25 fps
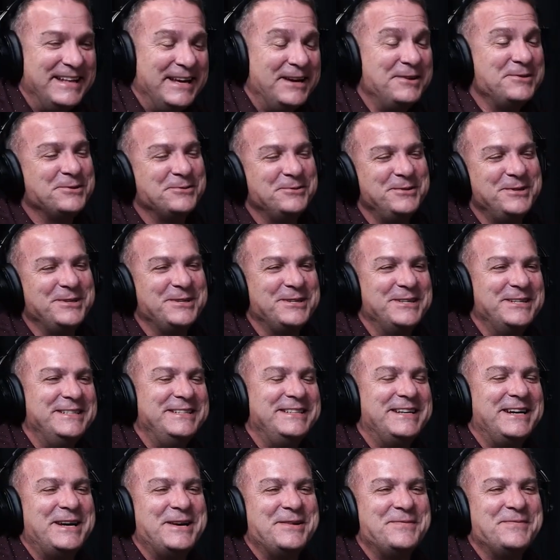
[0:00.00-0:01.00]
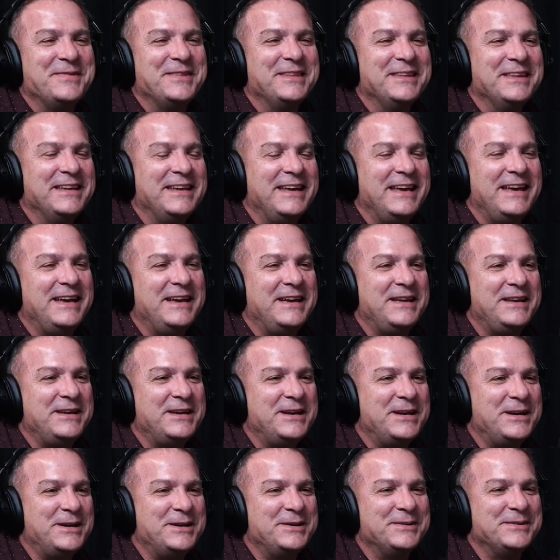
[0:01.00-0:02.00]
That was a real good time. And
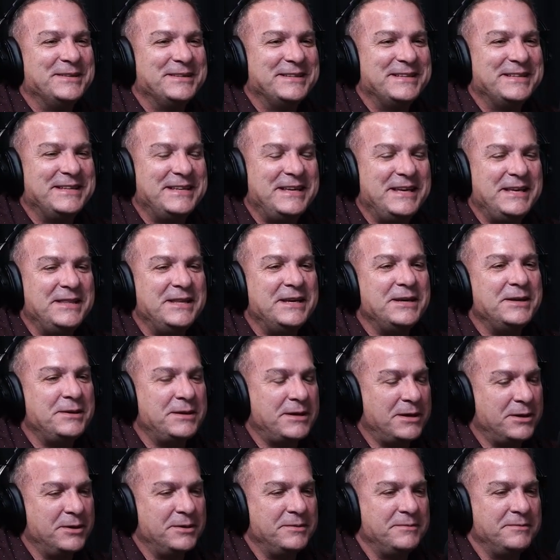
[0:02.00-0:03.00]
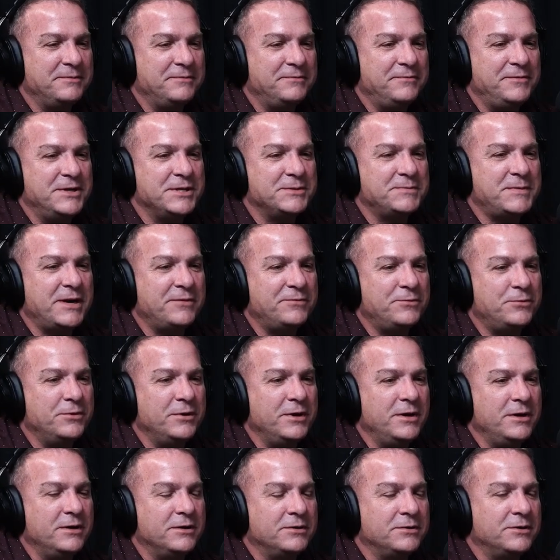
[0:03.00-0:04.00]
then I finished my 4
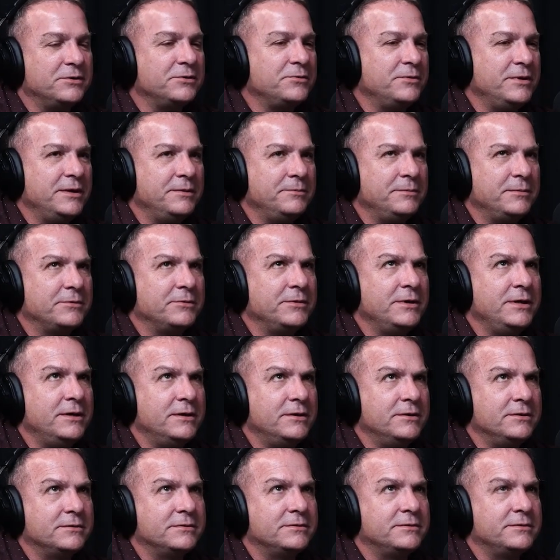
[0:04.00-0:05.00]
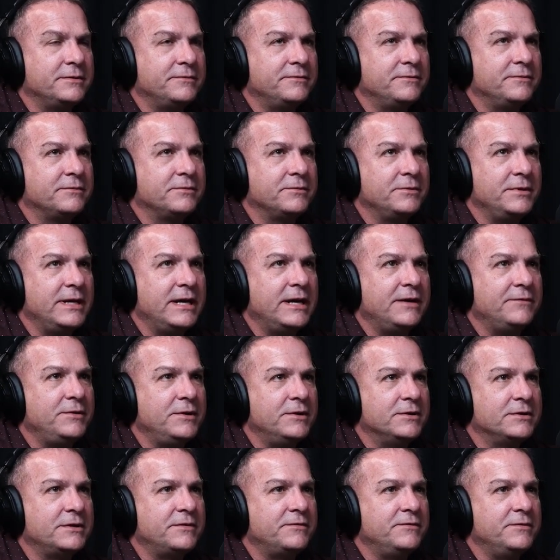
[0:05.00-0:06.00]
years, or 3.5
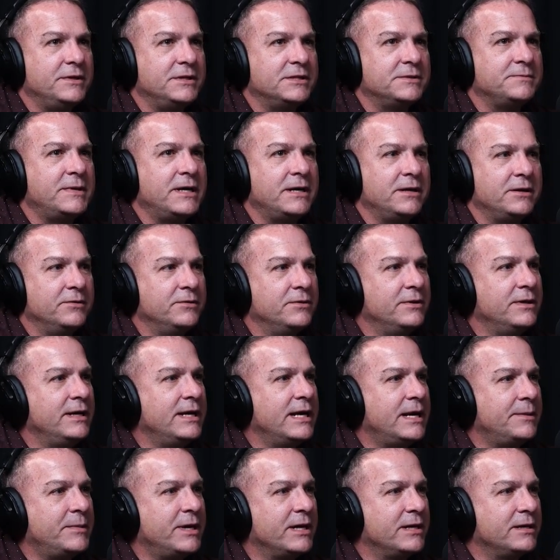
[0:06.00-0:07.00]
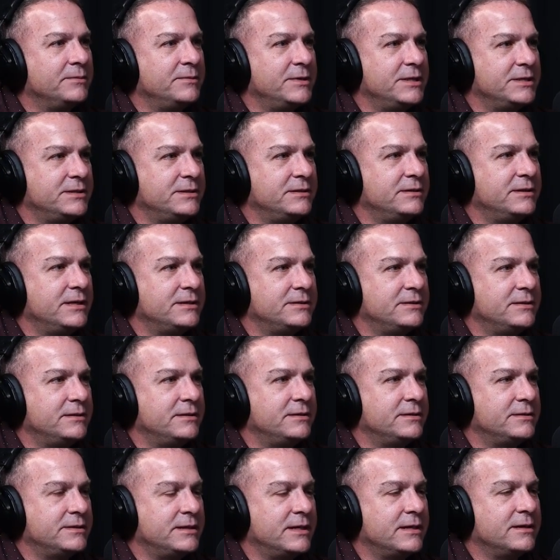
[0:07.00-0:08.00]
years. I finished my degree, got my commission as
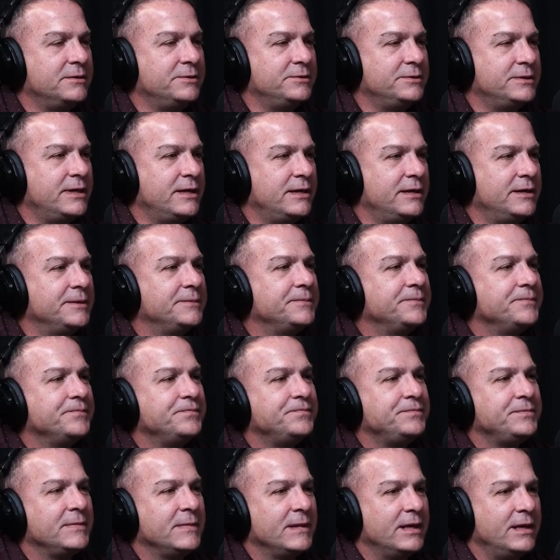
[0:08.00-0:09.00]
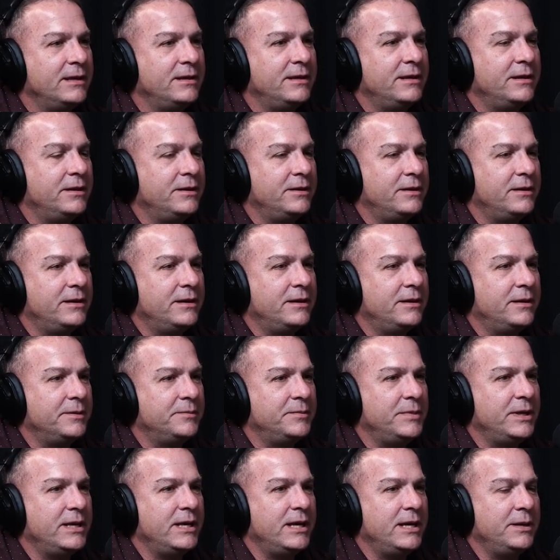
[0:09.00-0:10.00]
a second lieutenant, and then
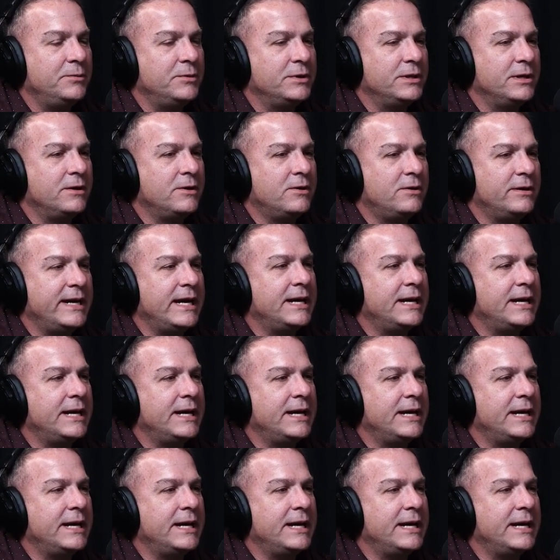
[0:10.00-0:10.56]
became what they call an